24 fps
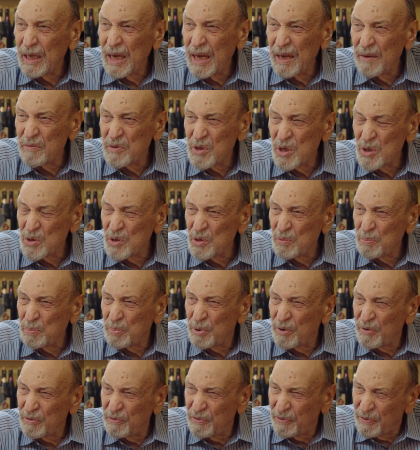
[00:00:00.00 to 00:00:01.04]
have such a
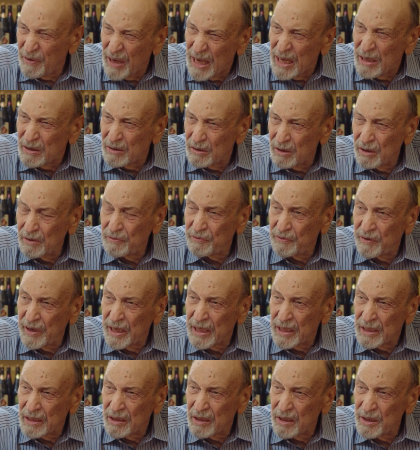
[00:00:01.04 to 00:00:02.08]
profound
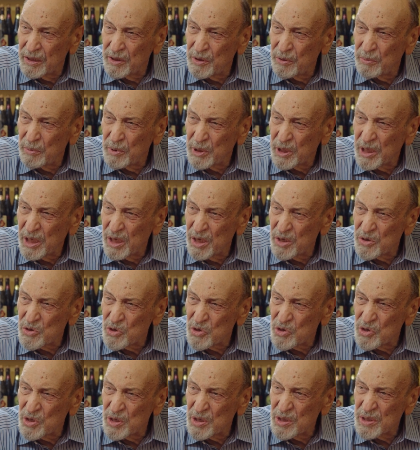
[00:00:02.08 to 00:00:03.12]
effect on human
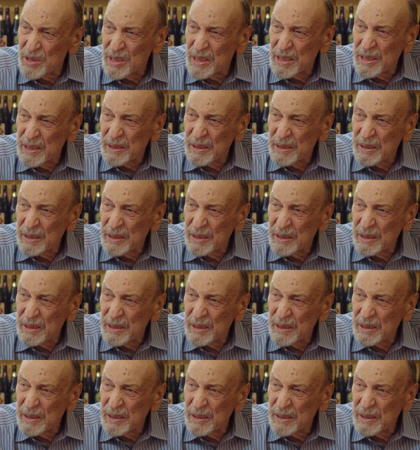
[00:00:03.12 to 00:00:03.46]
consciousness.